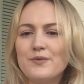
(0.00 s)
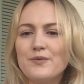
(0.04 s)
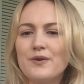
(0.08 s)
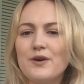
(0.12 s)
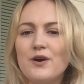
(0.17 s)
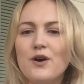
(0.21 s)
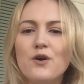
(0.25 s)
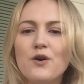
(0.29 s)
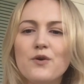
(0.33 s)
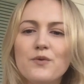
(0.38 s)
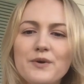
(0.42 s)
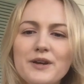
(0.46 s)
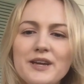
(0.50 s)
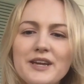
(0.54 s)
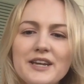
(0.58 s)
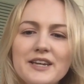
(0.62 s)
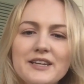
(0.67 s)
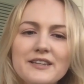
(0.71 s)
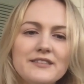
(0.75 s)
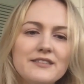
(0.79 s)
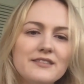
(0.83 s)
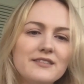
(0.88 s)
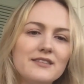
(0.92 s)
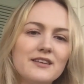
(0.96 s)

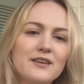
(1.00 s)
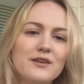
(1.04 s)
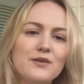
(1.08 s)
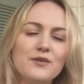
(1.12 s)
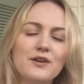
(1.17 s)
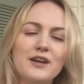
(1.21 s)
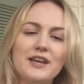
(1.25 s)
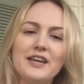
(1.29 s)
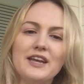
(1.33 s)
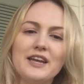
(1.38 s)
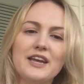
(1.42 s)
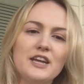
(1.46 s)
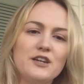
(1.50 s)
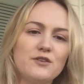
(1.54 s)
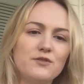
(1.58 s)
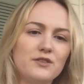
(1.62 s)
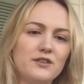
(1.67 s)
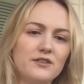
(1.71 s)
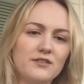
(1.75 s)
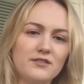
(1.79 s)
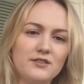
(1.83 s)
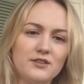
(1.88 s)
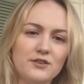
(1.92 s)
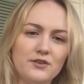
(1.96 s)
always engaged with
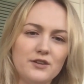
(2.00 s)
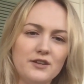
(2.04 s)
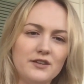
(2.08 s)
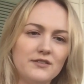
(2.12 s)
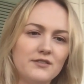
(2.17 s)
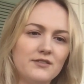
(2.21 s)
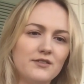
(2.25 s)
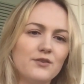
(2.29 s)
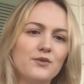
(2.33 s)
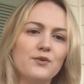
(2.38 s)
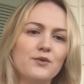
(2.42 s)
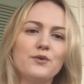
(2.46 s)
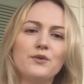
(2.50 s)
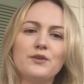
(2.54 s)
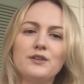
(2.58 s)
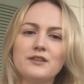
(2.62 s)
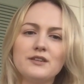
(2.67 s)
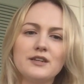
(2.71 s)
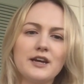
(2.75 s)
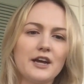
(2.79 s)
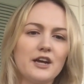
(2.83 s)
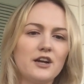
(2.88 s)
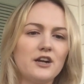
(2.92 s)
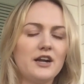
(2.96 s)
his students the whole
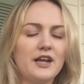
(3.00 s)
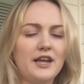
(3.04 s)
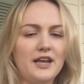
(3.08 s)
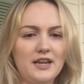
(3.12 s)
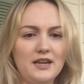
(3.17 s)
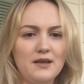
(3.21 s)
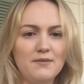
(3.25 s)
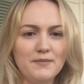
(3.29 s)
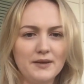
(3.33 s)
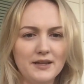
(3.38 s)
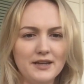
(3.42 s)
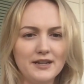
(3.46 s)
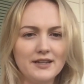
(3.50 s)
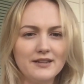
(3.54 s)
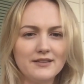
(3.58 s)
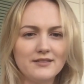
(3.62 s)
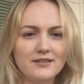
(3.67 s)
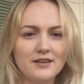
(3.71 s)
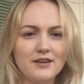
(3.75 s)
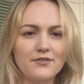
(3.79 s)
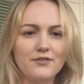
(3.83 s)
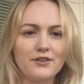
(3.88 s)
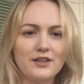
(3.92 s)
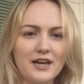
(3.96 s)
entire 80 minutes
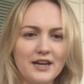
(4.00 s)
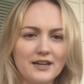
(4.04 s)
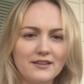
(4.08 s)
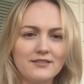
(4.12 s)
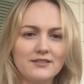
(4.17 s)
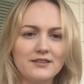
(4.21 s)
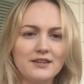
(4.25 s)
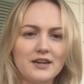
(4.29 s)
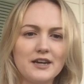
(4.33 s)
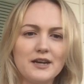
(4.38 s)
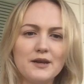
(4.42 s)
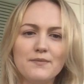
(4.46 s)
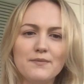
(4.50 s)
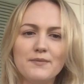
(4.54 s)
of class time,